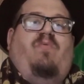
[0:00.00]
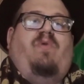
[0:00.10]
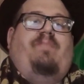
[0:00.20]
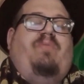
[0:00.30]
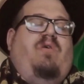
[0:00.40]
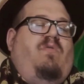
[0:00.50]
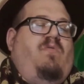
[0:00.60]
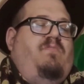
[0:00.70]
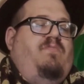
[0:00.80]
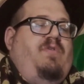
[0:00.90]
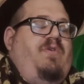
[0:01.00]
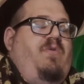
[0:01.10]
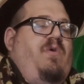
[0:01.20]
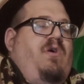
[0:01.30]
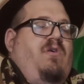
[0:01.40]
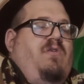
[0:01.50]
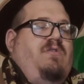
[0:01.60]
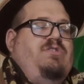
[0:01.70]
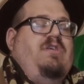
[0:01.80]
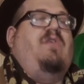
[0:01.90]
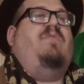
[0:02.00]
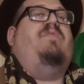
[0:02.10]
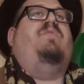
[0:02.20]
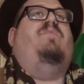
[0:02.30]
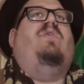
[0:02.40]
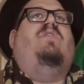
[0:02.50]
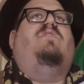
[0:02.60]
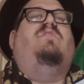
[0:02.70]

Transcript: quick poem with you all and share it with you all.